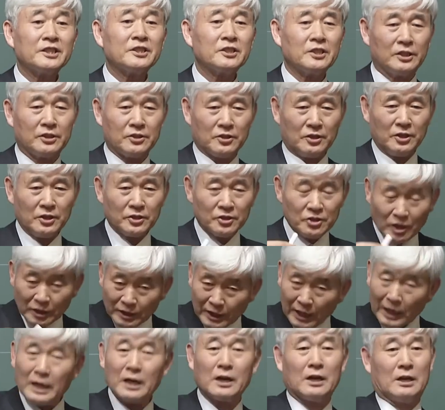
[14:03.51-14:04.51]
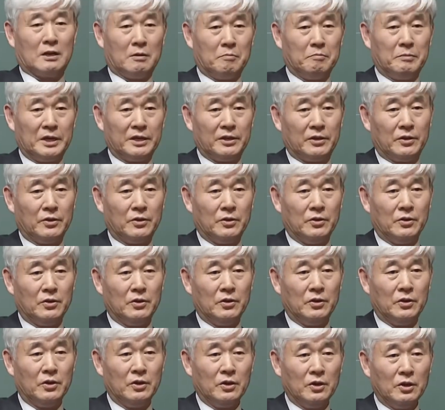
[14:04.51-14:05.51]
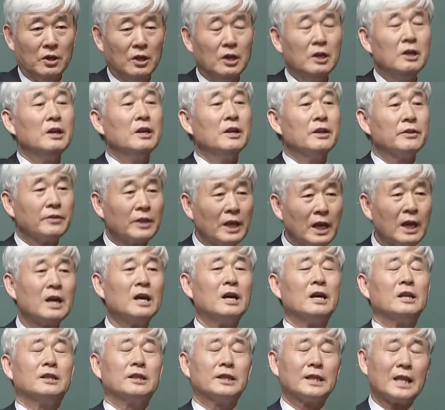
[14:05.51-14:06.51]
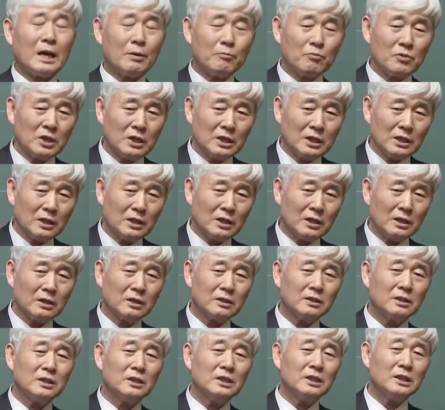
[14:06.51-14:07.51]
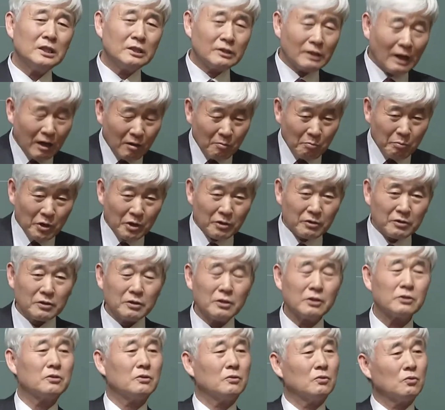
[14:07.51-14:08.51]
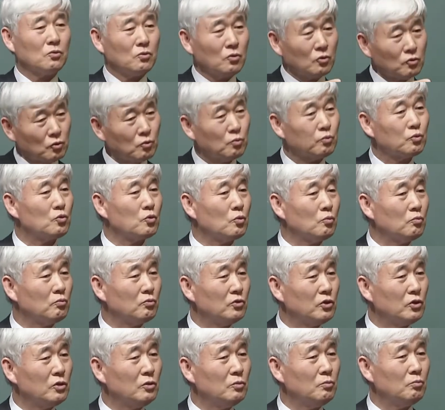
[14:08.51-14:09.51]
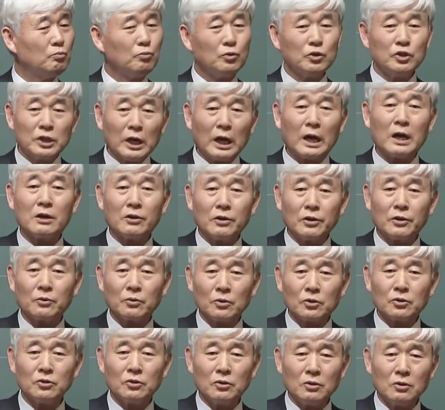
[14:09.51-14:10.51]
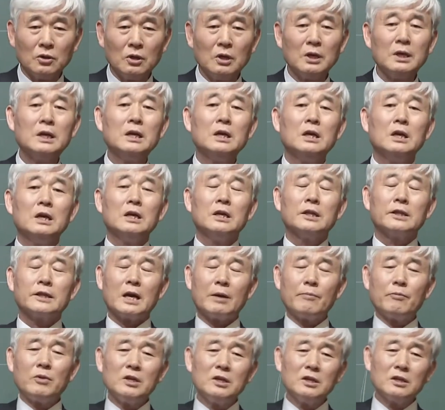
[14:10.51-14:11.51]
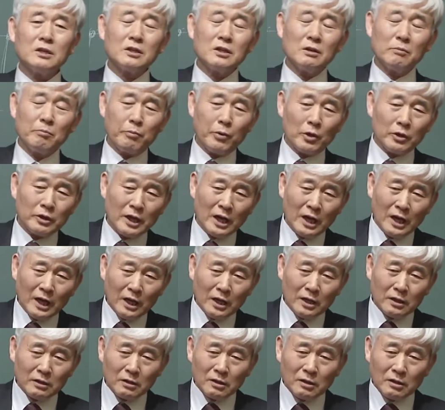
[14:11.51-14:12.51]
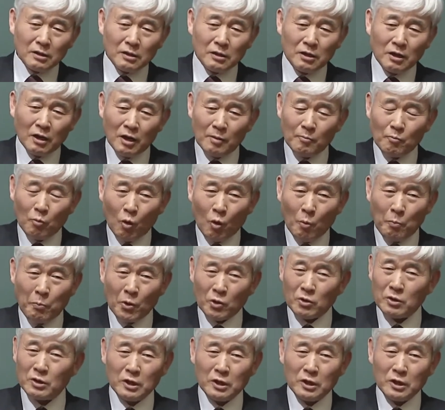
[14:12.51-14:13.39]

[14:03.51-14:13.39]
and proper. It would be uncommon to earn more than the effort you put in, right? What happens if you earn less than that?